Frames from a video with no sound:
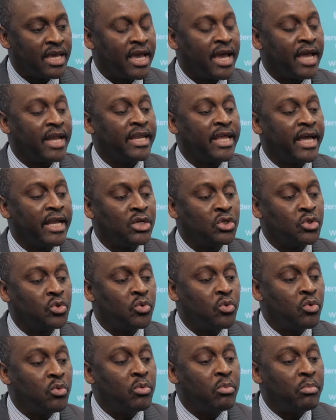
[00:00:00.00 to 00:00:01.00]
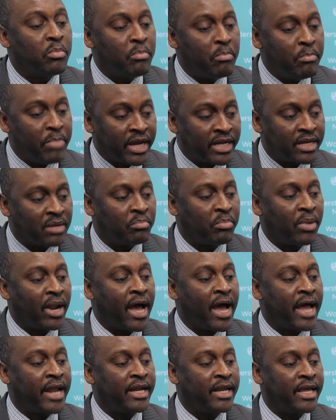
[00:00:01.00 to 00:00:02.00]
and then to better
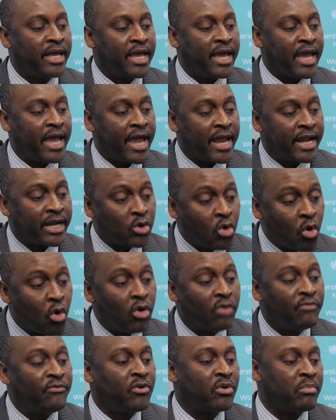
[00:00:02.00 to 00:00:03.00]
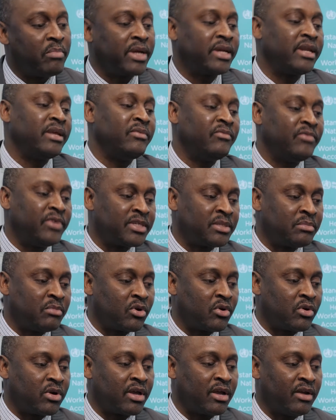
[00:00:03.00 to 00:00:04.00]
plan and call for better
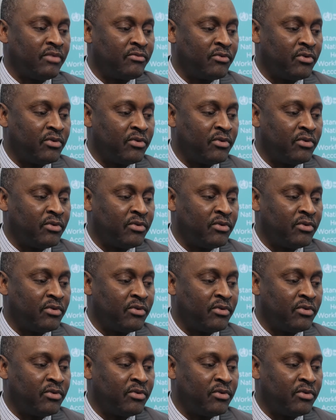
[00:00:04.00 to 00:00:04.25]
investment on health